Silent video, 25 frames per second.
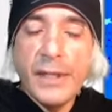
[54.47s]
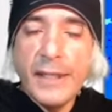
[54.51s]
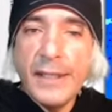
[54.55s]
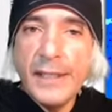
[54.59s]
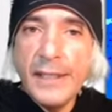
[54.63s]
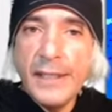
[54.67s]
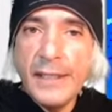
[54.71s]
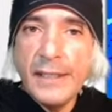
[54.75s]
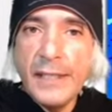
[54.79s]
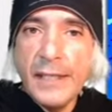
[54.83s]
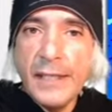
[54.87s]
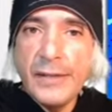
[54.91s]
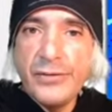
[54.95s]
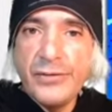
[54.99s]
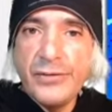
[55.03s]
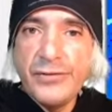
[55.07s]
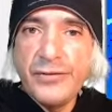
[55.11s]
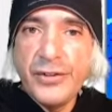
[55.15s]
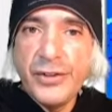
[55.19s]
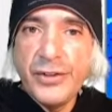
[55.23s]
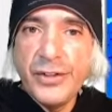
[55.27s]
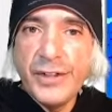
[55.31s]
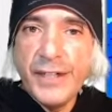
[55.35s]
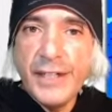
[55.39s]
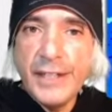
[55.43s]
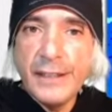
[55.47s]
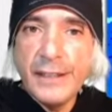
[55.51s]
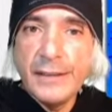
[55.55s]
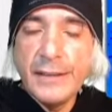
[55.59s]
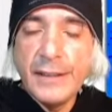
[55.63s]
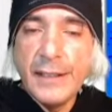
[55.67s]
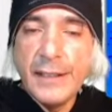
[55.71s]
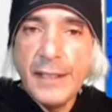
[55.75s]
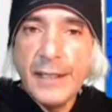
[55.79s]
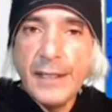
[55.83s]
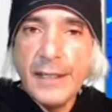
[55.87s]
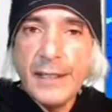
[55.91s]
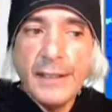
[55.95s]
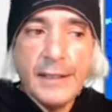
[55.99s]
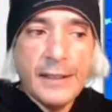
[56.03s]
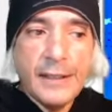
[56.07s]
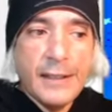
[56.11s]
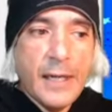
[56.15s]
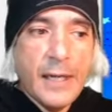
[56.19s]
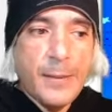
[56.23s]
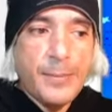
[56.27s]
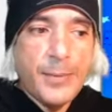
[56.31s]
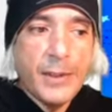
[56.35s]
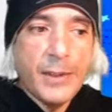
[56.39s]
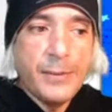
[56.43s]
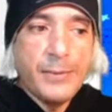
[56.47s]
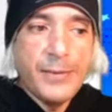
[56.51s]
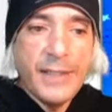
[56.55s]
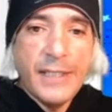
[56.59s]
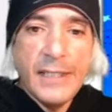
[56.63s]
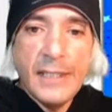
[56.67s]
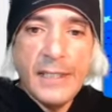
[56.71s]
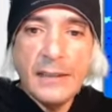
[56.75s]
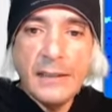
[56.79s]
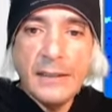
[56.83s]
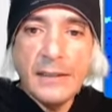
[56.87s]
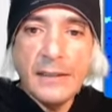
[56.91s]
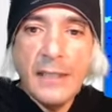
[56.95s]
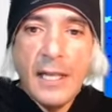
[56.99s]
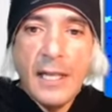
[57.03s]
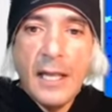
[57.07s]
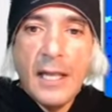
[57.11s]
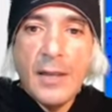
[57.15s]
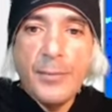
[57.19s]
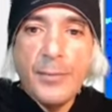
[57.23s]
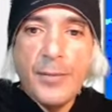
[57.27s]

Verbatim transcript: going to get that verdict in a couple of minutes.